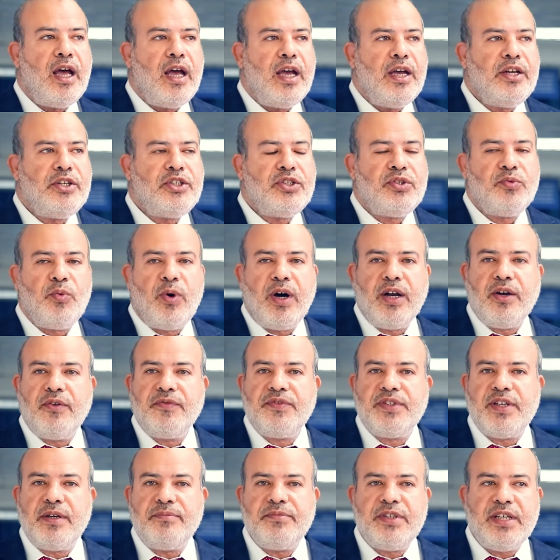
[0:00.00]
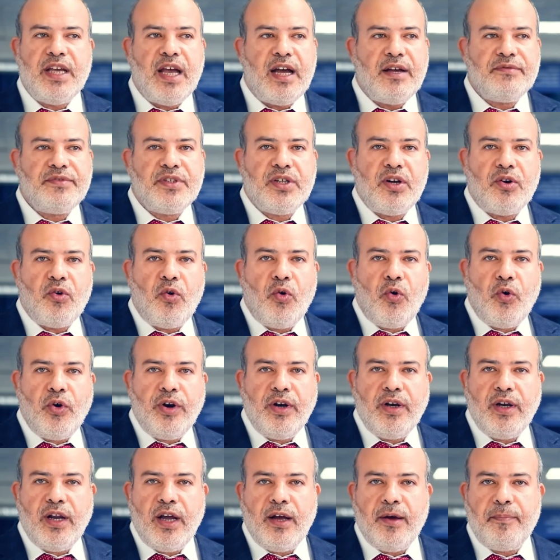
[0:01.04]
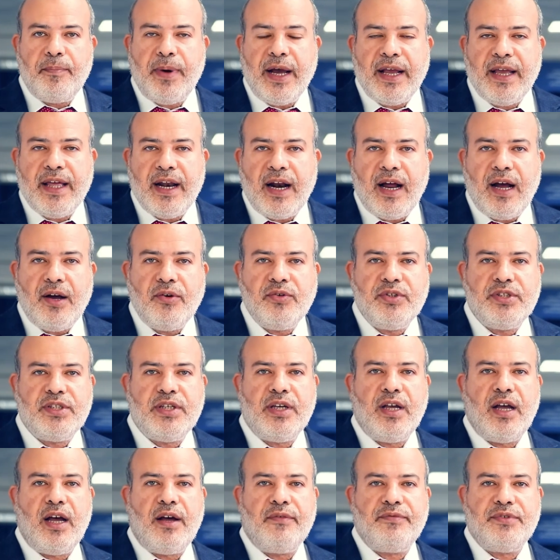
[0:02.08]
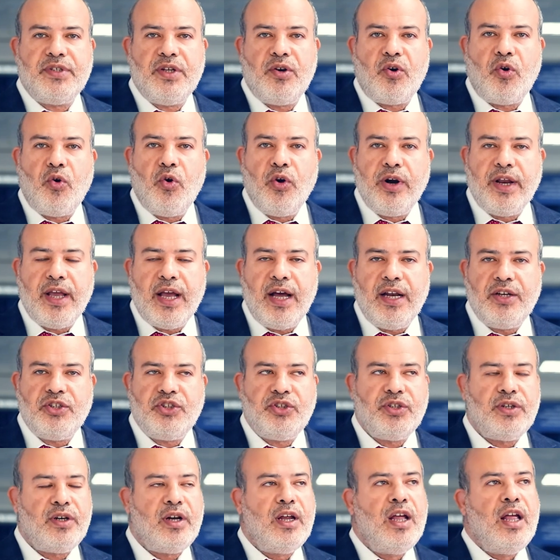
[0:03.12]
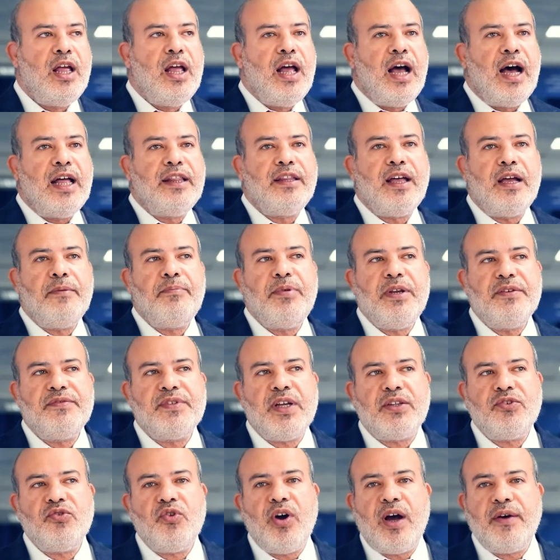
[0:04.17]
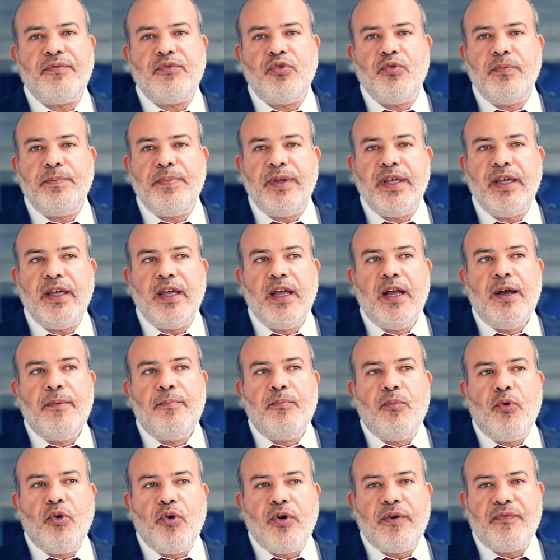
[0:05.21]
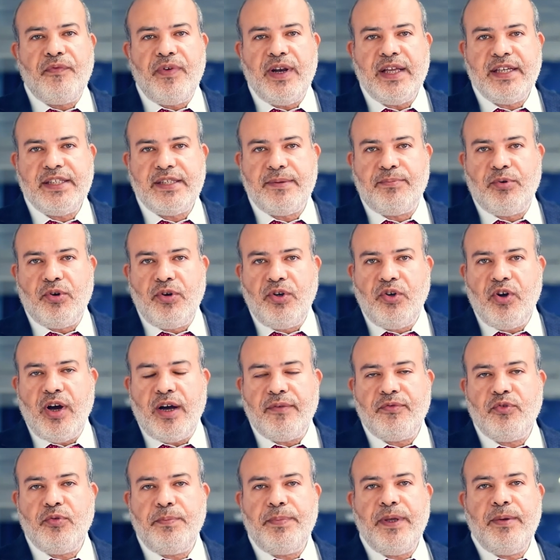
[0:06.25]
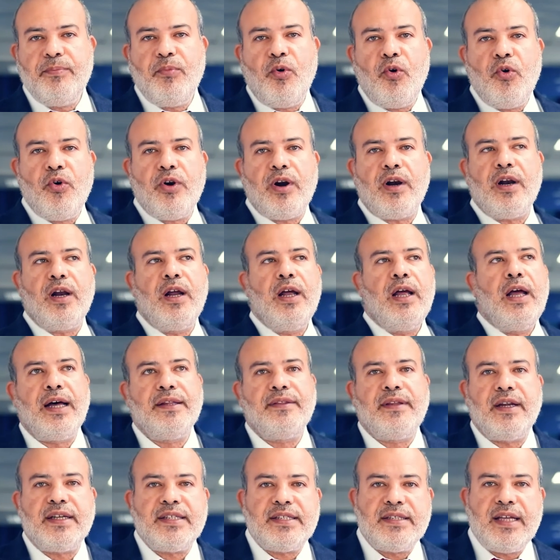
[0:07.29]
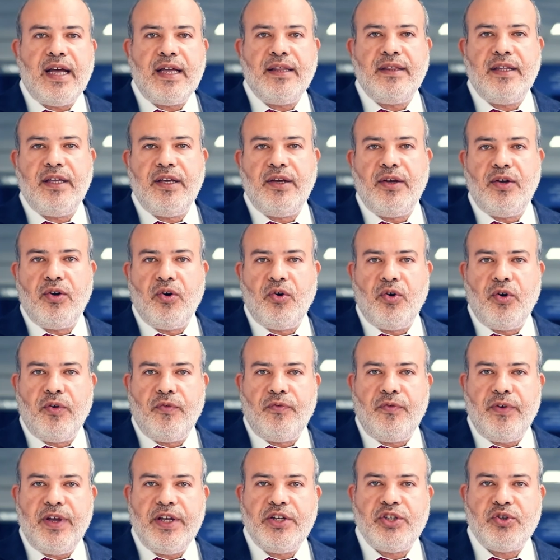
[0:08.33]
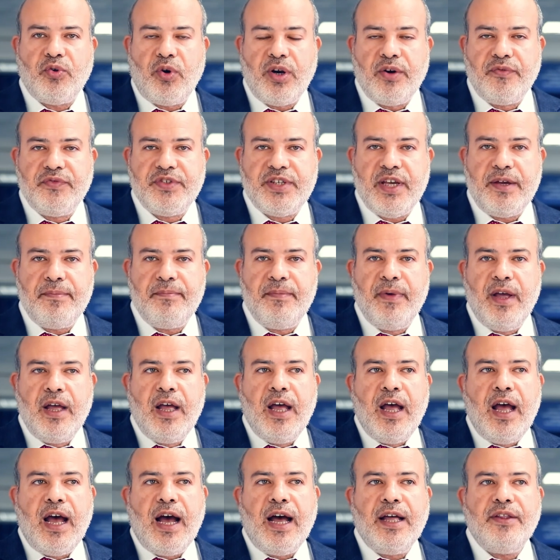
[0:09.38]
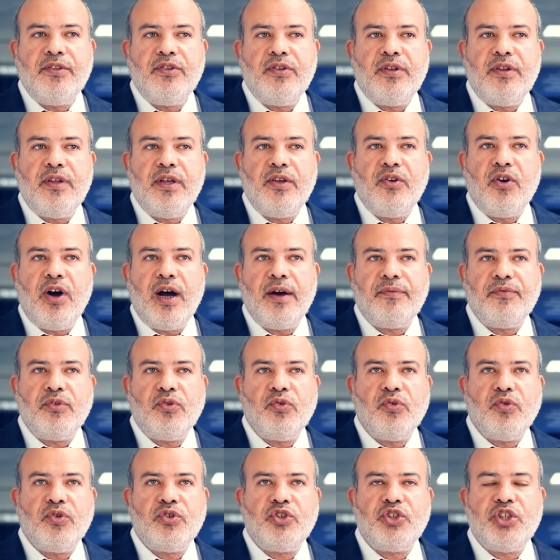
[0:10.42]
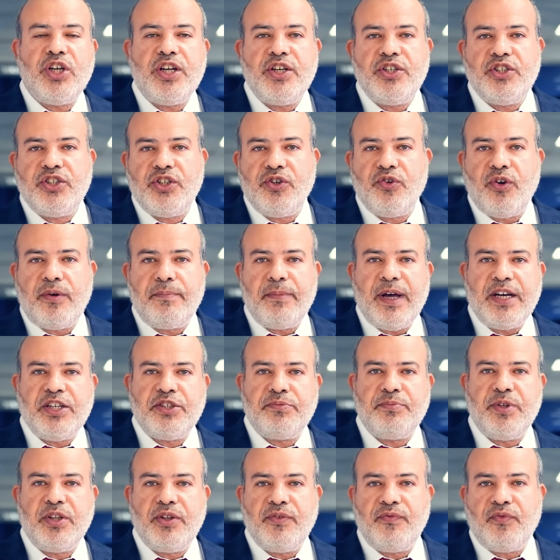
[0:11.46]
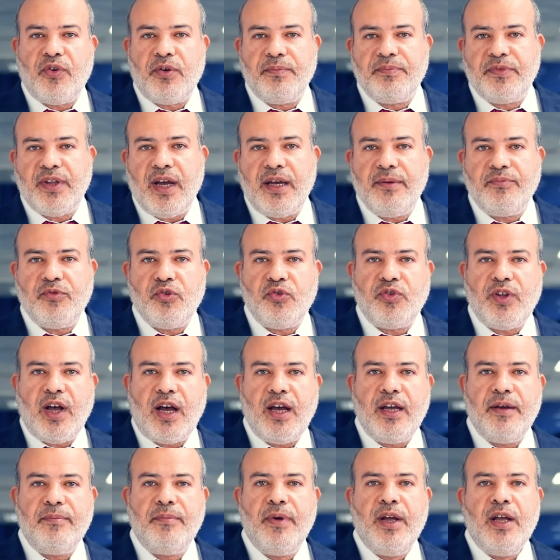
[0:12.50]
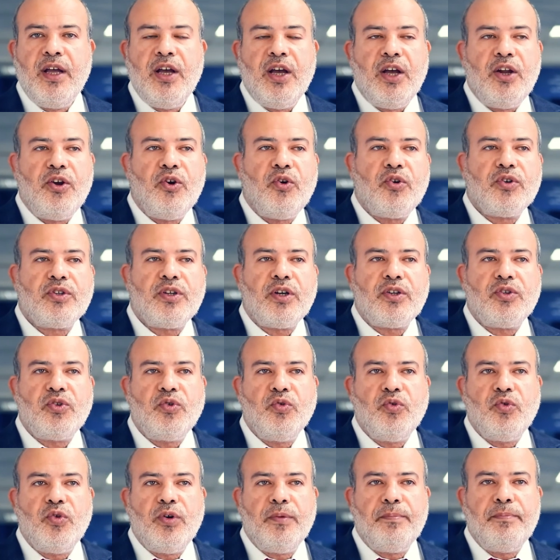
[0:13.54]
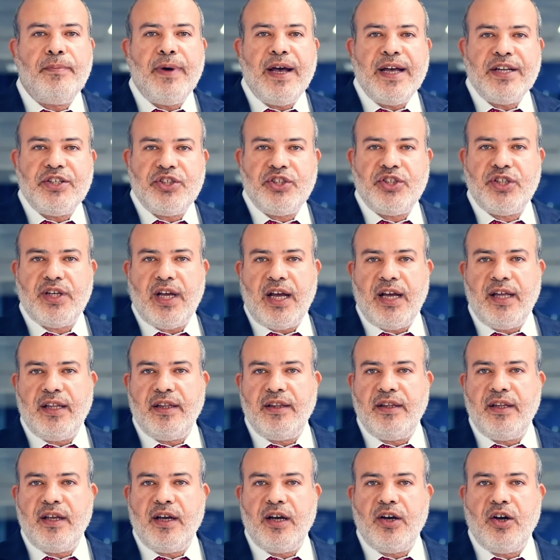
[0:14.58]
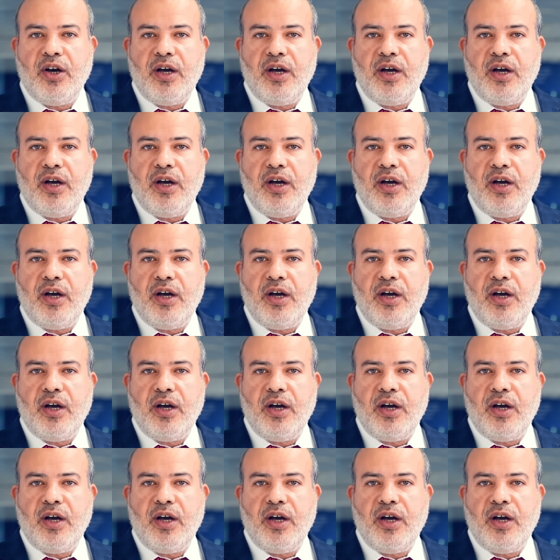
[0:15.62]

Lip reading: Each one of them, they have their own background, they have their own culture, and I believe that you have to be more flexible, you have to be more understanding of each one of them, and you have to change your management from time to time in order to match and